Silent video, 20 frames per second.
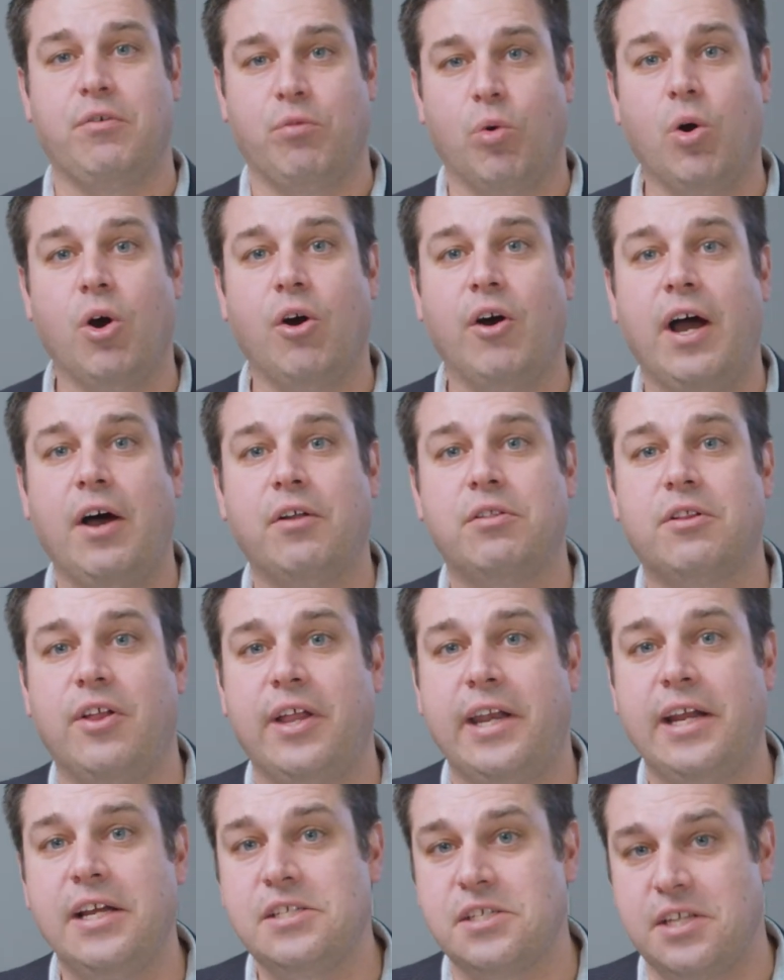rural health
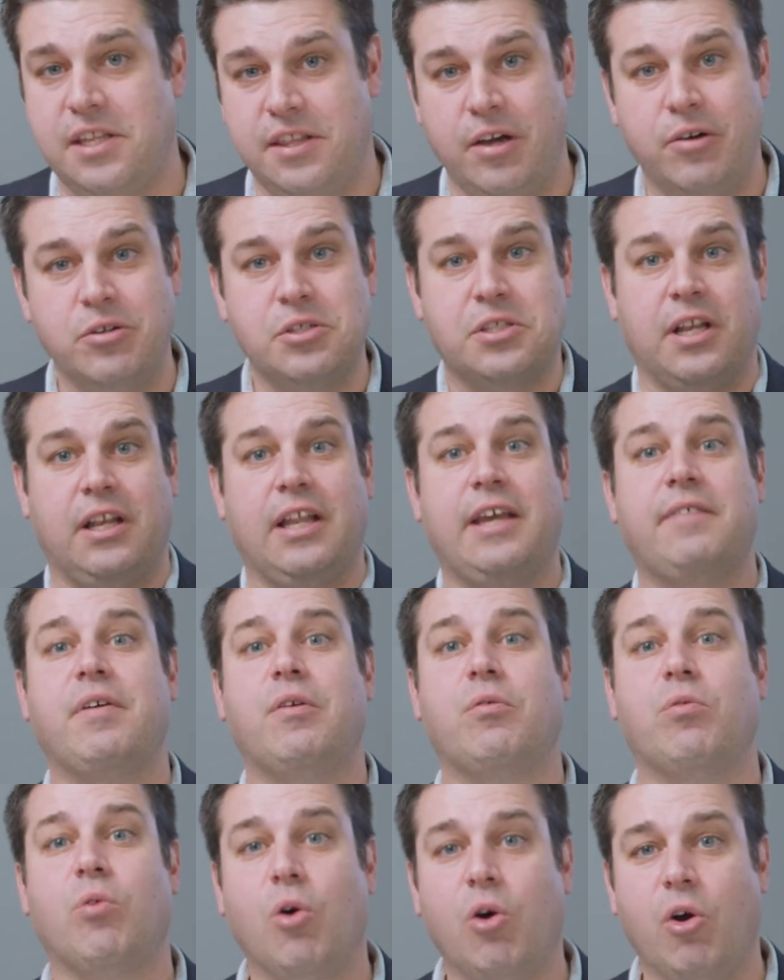clinics and those that live
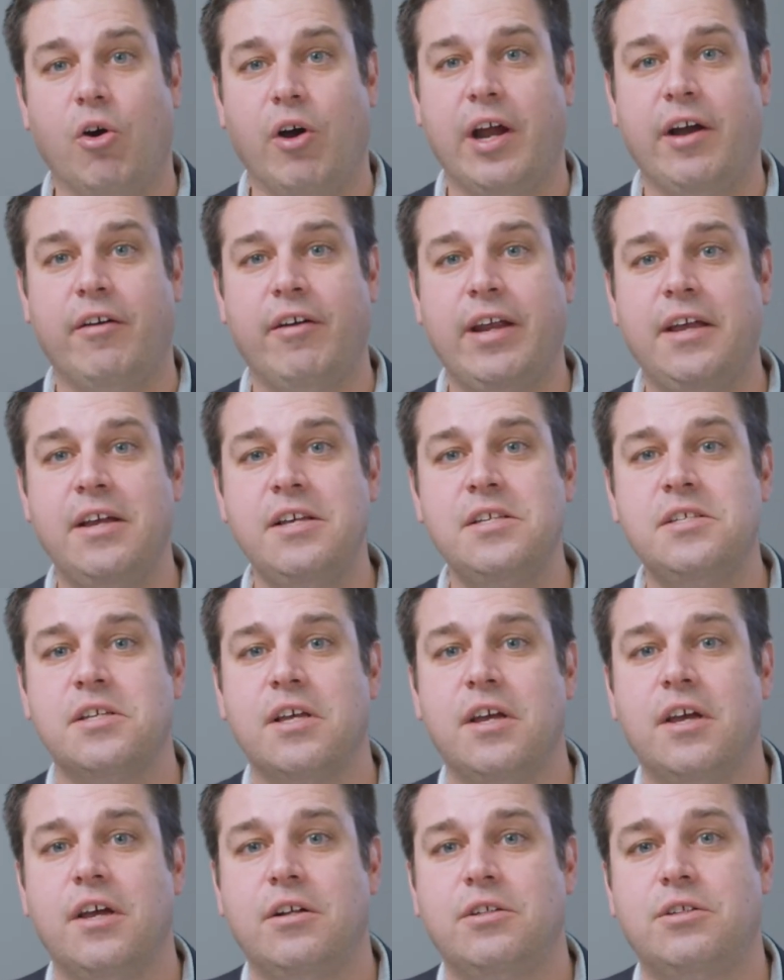in rural areas
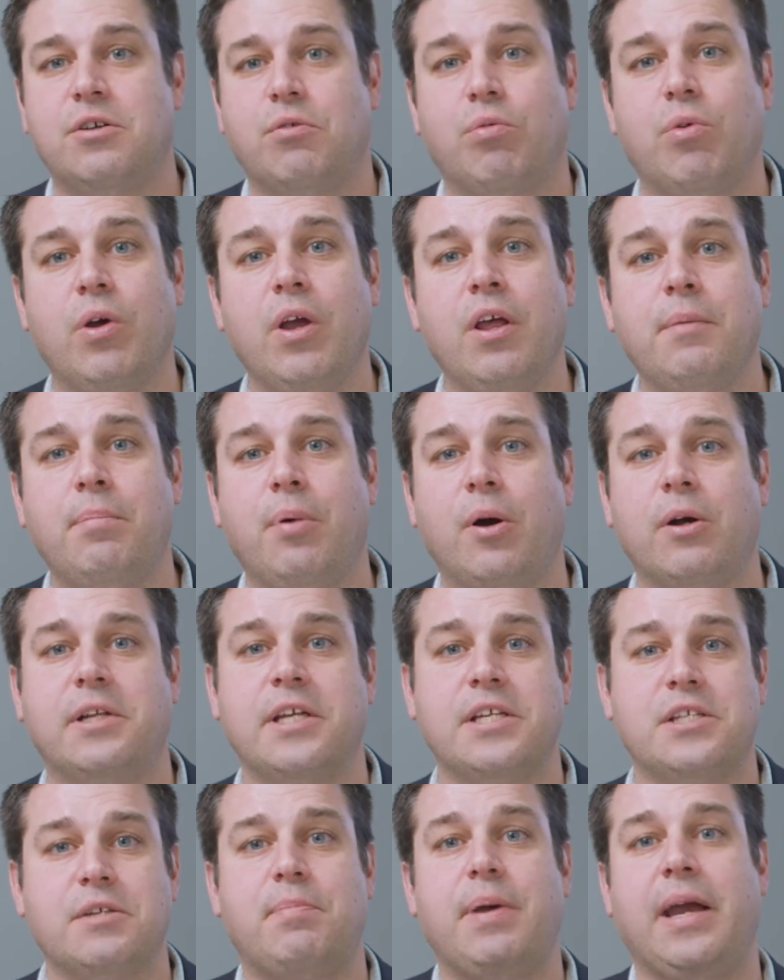to really
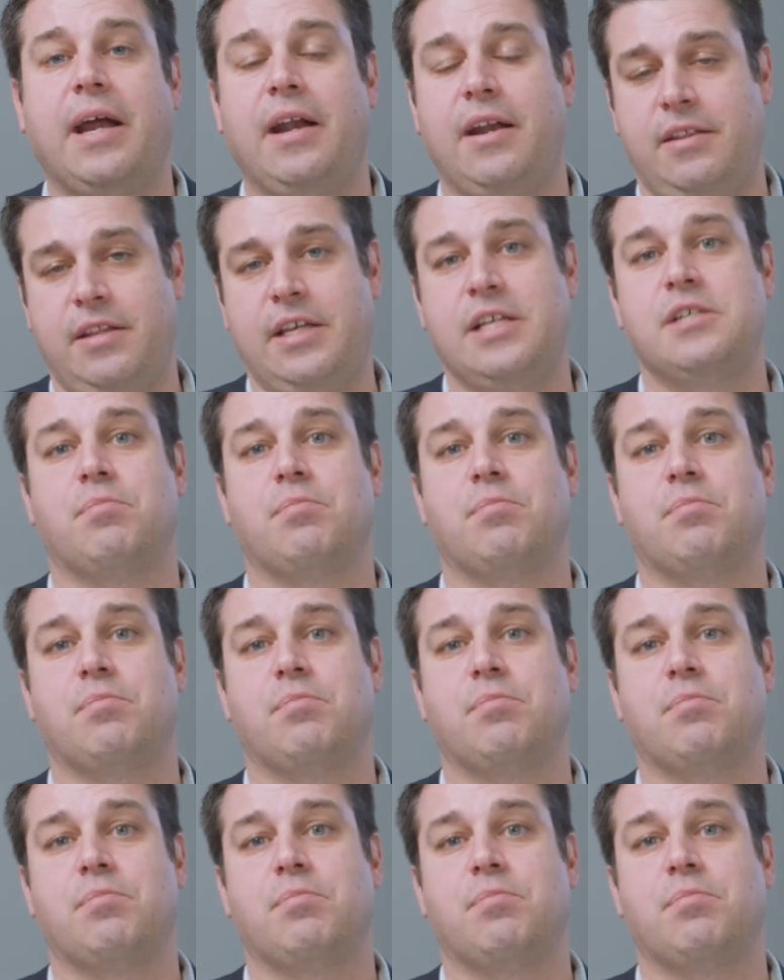participate in these